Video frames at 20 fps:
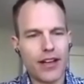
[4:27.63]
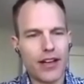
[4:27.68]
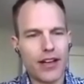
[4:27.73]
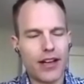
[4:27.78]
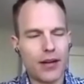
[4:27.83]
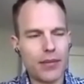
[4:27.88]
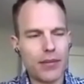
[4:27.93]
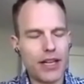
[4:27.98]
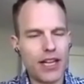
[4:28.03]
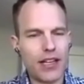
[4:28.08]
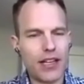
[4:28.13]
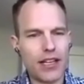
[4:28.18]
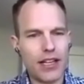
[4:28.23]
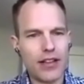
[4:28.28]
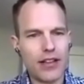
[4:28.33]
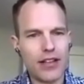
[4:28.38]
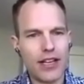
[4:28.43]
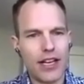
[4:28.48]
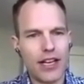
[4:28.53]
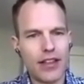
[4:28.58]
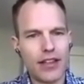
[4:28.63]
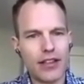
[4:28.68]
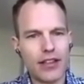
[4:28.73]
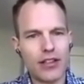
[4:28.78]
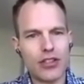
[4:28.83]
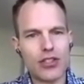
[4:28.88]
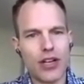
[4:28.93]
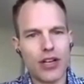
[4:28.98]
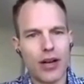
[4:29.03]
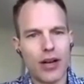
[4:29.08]
And I think
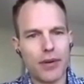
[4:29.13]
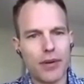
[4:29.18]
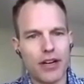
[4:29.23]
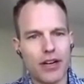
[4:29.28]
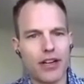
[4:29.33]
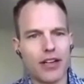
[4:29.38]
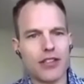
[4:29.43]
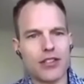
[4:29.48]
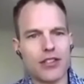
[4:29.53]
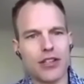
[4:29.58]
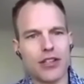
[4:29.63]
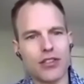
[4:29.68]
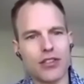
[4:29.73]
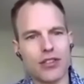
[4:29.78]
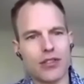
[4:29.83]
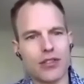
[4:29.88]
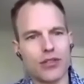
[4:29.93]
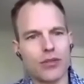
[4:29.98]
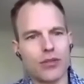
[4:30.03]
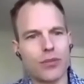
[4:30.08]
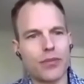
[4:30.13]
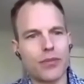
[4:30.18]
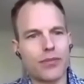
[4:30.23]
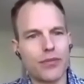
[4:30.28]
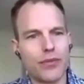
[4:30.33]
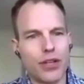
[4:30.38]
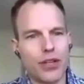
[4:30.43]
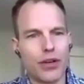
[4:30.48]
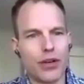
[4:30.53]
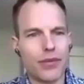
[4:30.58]
the job market is also,
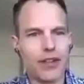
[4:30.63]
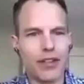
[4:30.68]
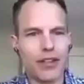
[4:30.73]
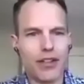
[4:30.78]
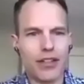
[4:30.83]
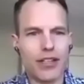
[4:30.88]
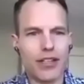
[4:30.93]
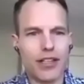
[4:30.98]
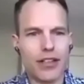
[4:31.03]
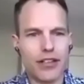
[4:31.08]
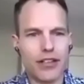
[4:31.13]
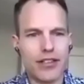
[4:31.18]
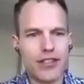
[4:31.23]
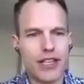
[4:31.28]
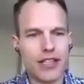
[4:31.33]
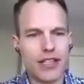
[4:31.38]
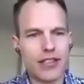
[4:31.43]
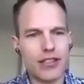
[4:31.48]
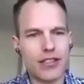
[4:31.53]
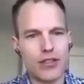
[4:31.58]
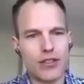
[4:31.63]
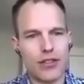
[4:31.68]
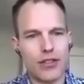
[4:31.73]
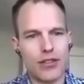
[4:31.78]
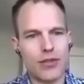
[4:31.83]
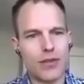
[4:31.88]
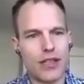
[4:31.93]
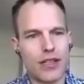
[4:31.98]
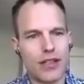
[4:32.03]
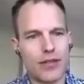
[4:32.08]
really good here in Saskatoon
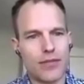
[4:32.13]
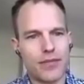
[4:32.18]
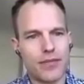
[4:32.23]
as well.